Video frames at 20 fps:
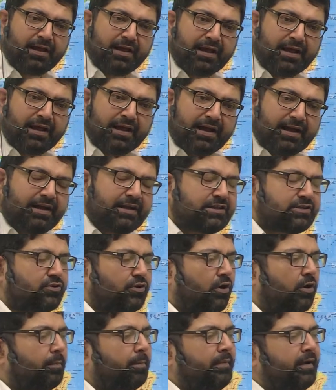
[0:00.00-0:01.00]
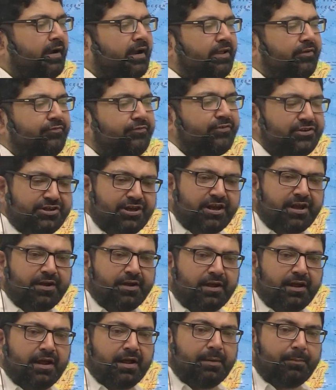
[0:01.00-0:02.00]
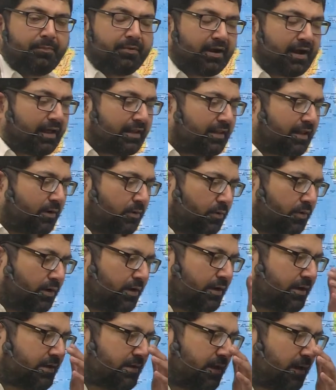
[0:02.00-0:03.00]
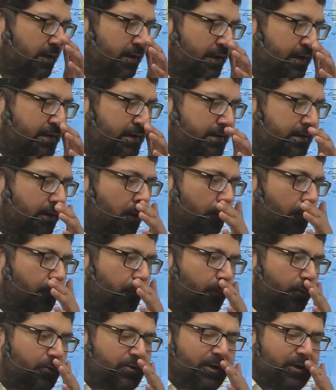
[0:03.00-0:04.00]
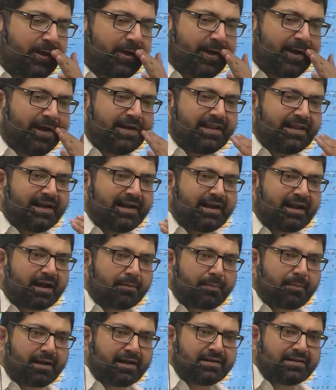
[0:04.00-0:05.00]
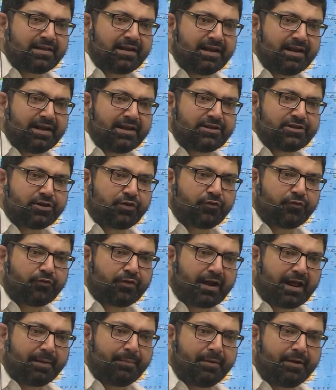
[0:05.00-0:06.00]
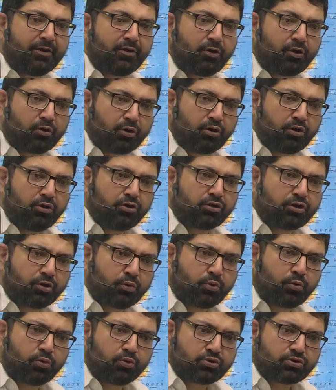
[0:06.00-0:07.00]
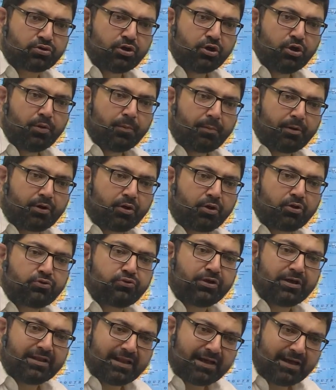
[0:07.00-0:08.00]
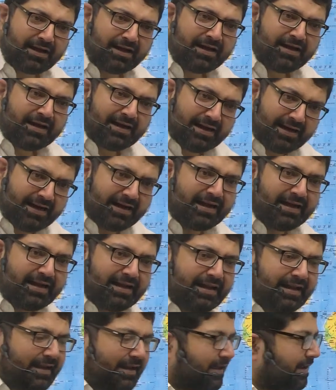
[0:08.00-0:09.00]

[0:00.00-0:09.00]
It's not merely fishing, rather it is the nature of ocean current that determines the nature of climate not only on the coast but also in the interior.